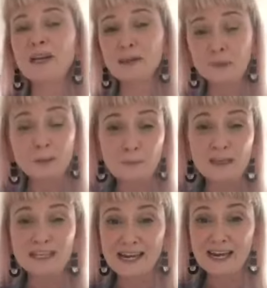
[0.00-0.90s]
reader,
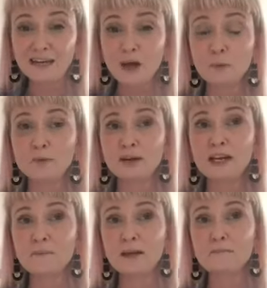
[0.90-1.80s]
probably 10, I would
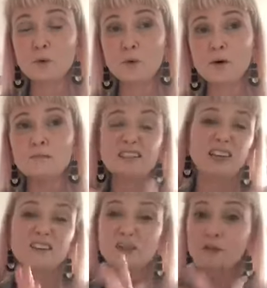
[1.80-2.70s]
recommend more,
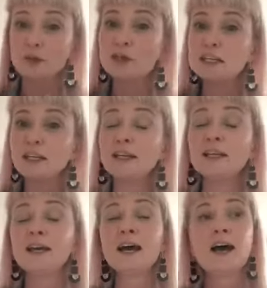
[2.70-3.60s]
10 to 13.